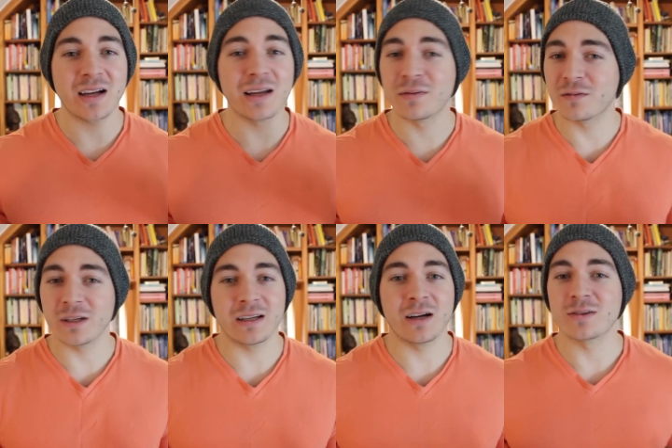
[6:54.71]
kind of
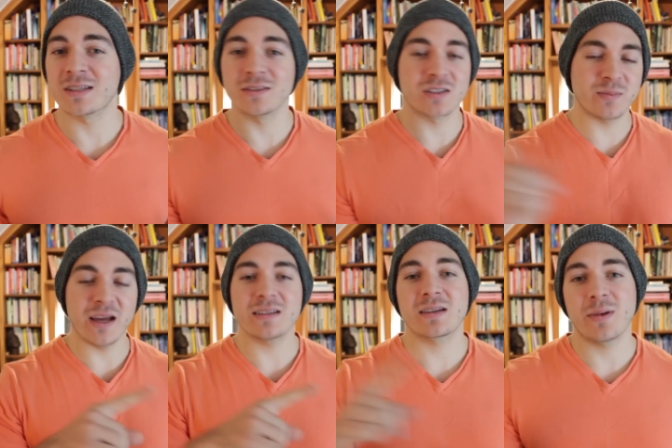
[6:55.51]
freaking out still, just
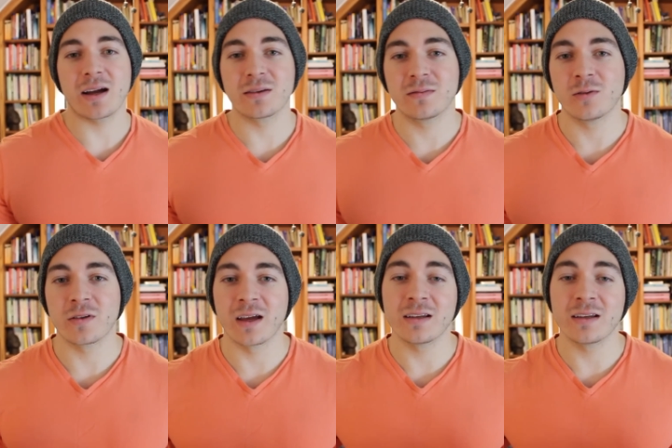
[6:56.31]
pacing back and forth.